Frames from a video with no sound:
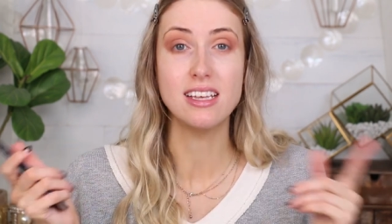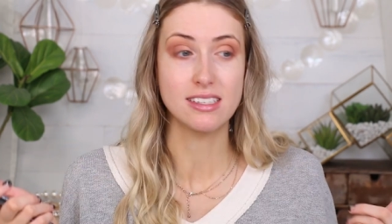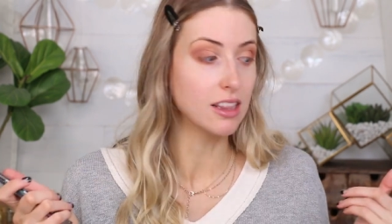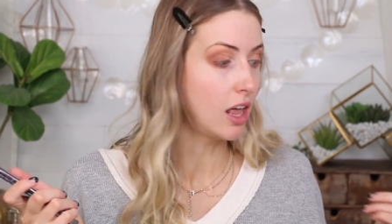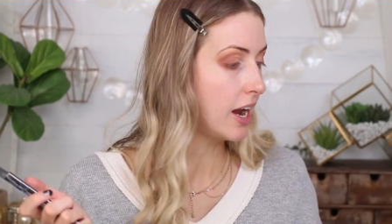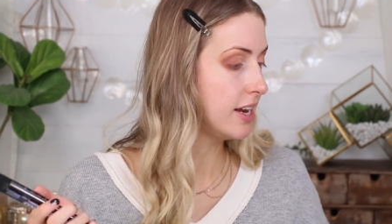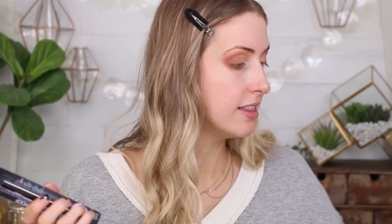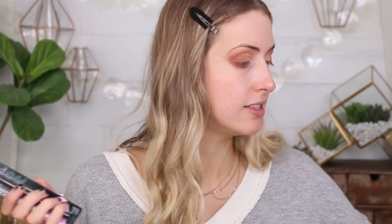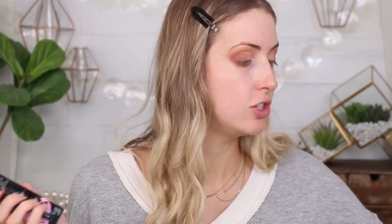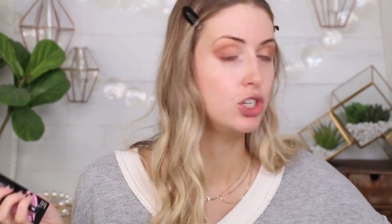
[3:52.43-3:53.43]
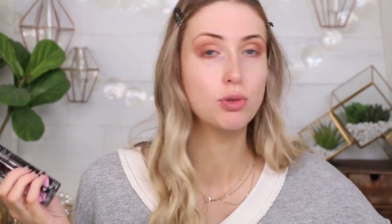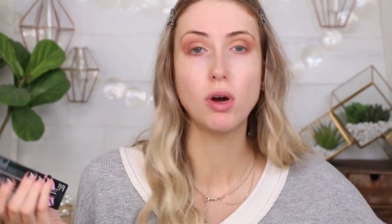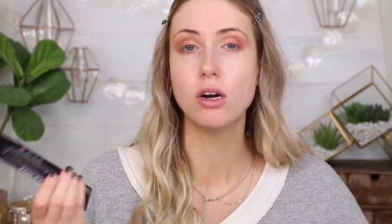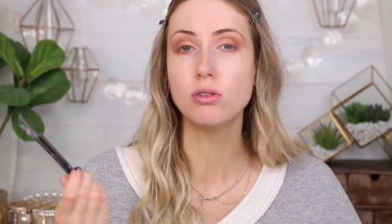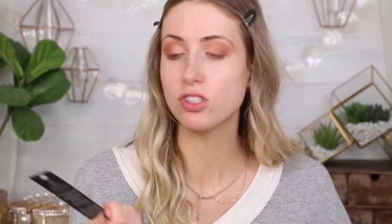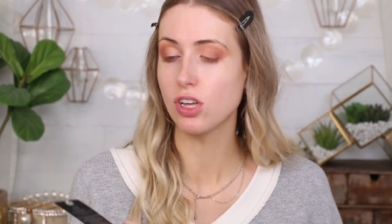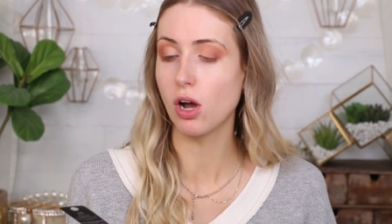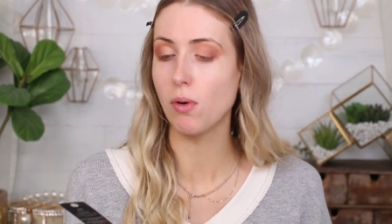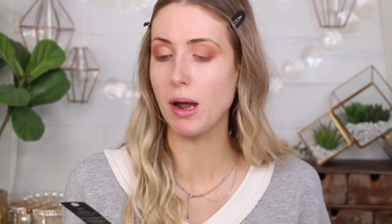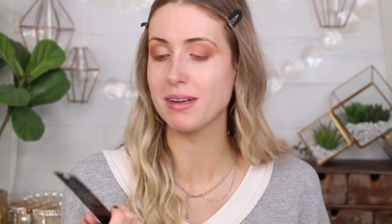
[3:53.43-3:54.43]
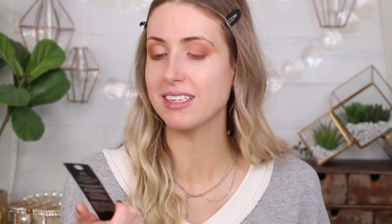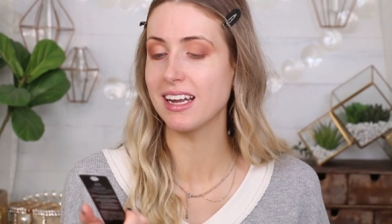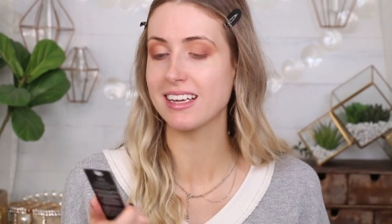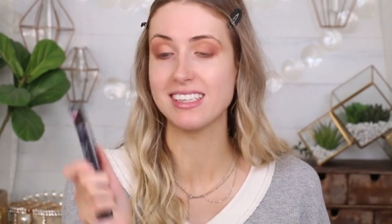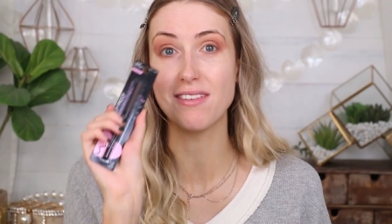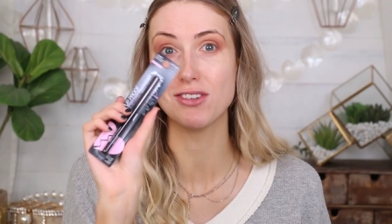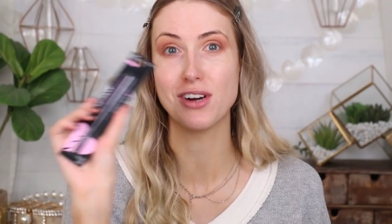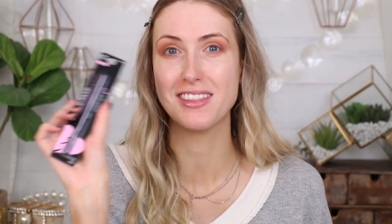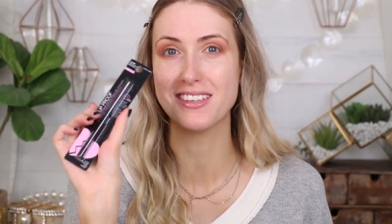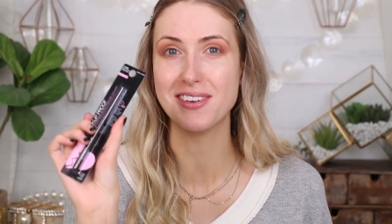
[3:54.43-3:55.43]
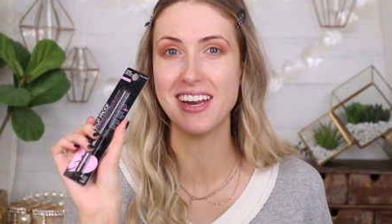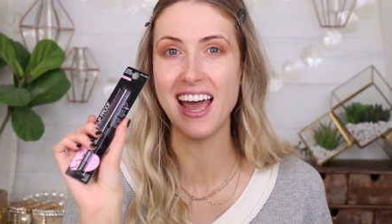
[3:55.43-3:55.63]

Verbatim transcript: this line, this duo, so I'm excited because I haven't tried this one